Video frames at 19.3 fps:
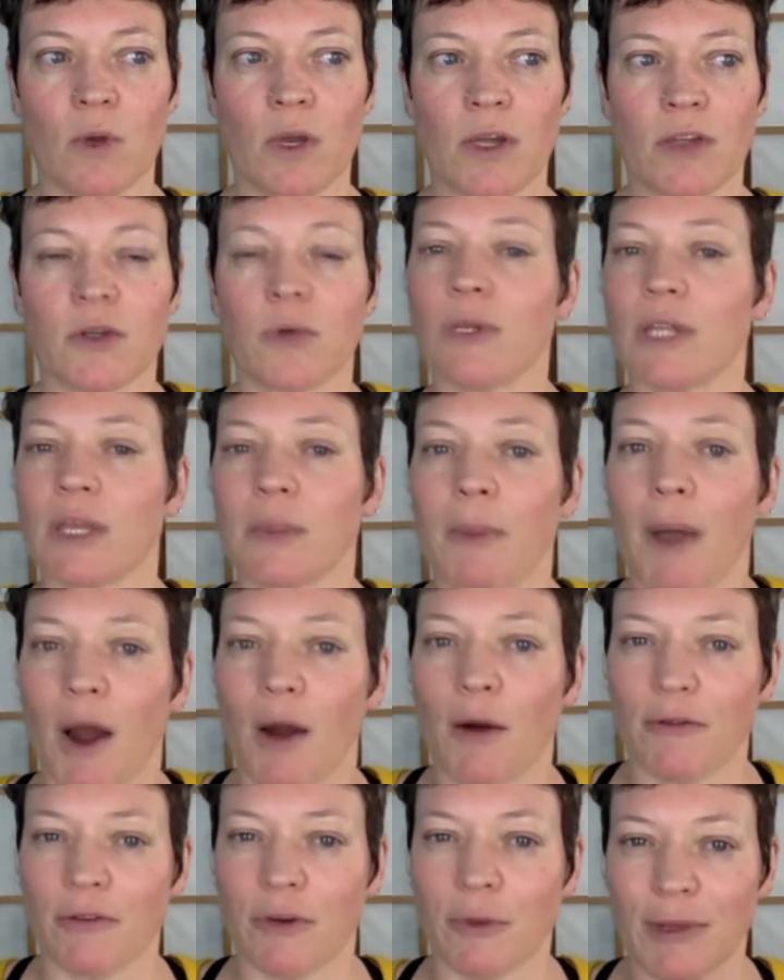is a really
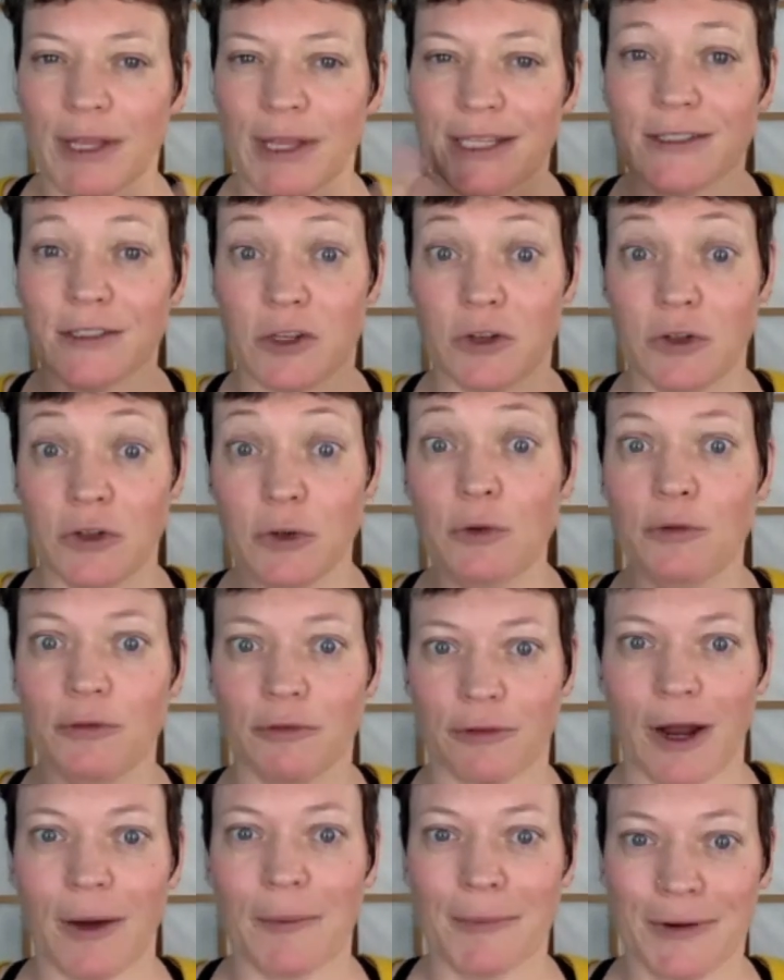powerful place to do
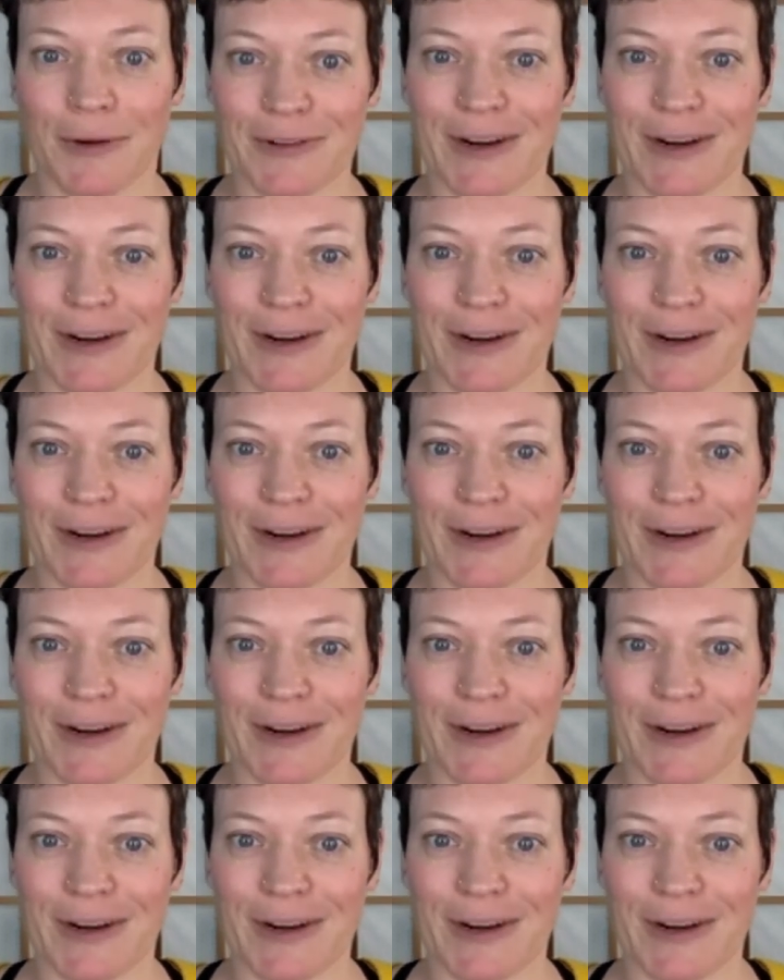from,